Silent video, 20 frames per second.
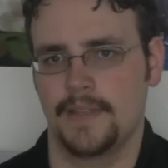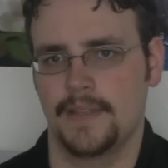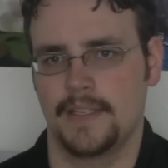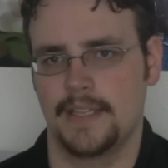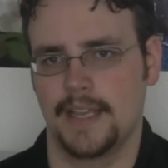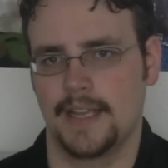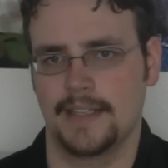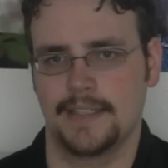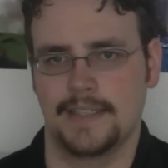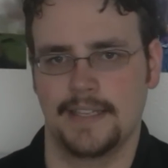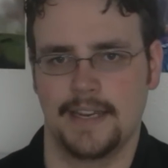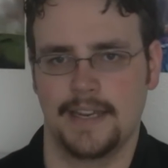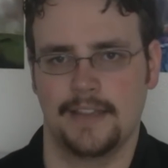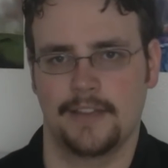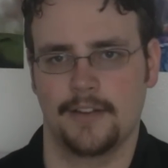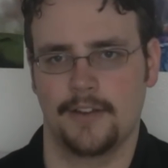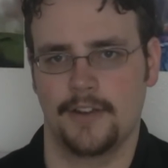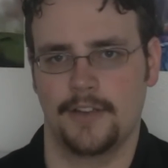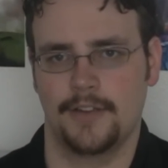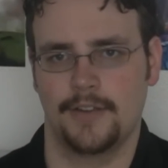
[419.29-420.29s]
the Sega CD
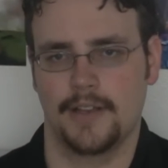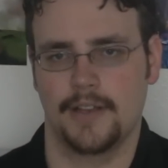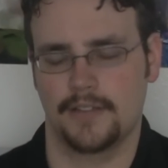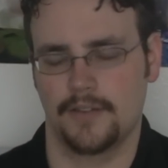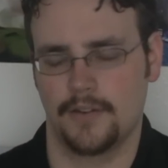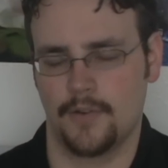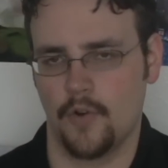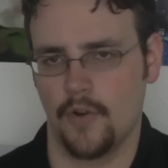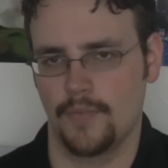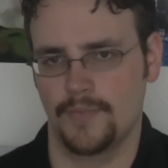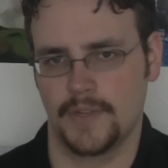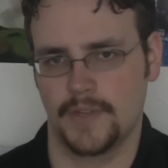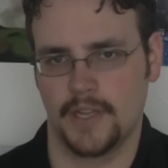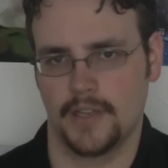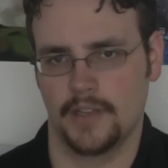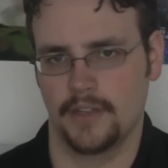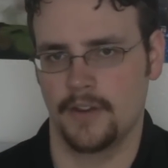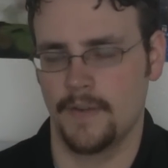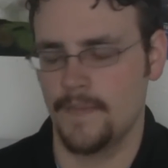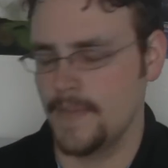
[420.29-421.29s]
32X, a Corpse
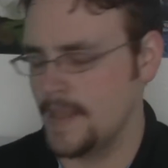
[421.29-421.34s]
Killer.